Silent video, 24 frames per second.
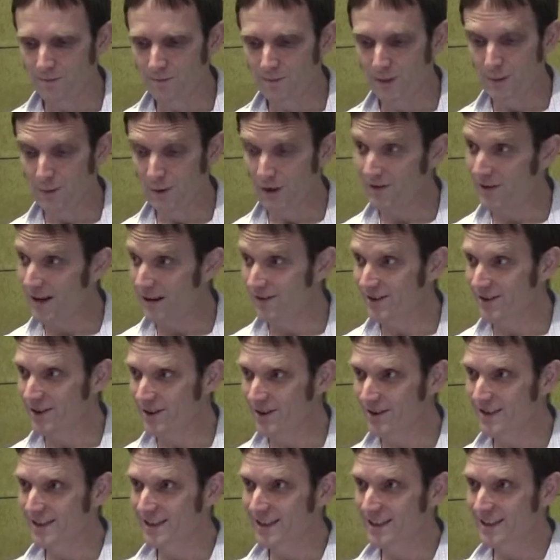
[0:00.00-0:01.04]
People have
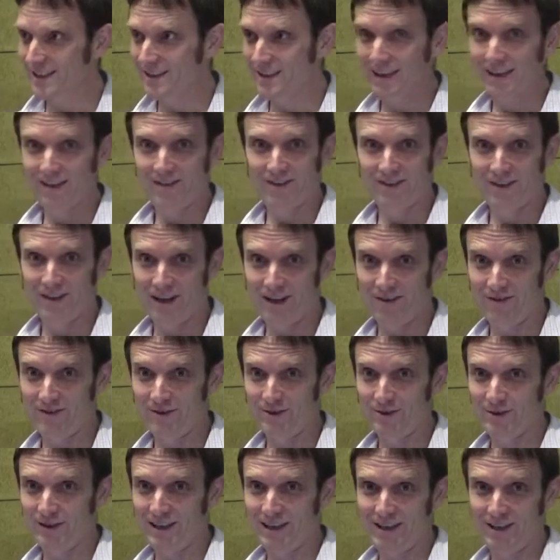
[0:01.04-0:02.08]
avatars in Second Life. They often
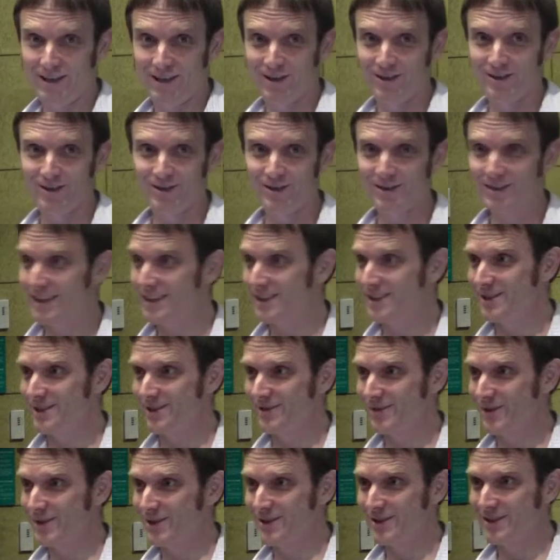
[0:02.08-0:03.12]
look like younger,
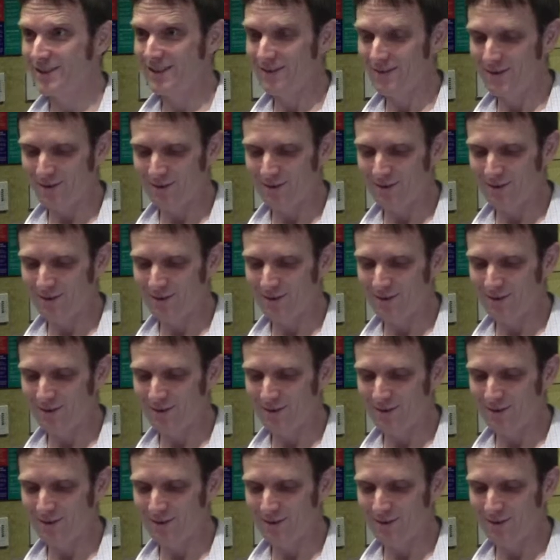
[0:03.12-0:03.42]
sexier versions of